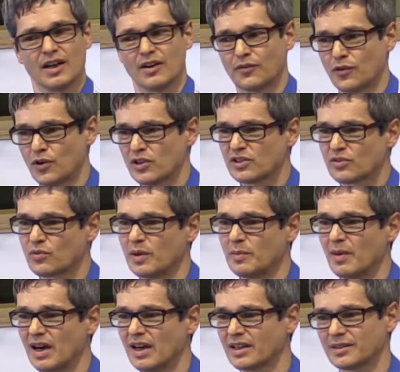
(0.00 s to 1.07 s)
First
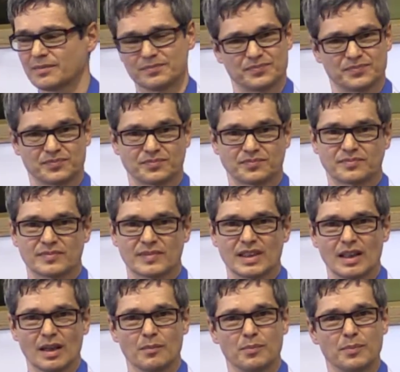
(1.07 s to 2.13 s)
remark,
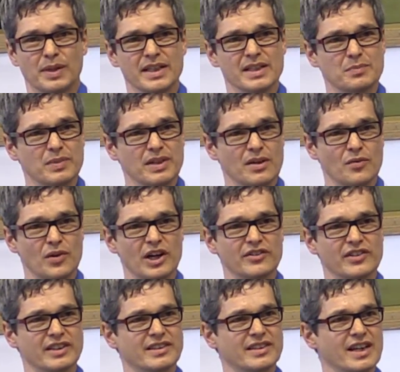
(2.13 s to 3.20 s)
please be aware
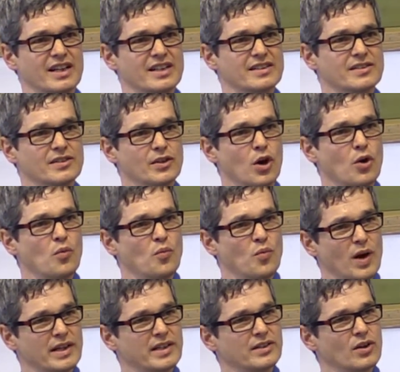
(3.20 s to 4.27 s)
that there's no
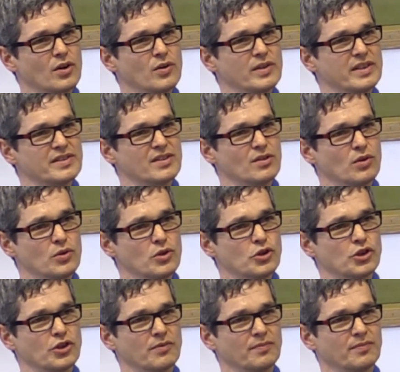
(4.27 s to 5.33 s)
one and only
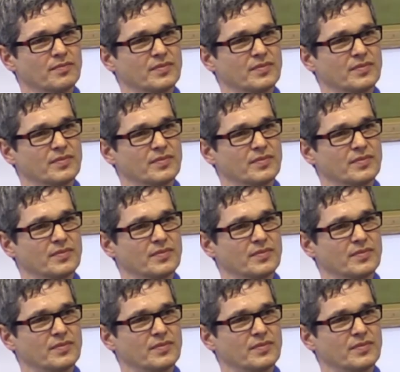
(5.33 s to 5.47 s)
solution.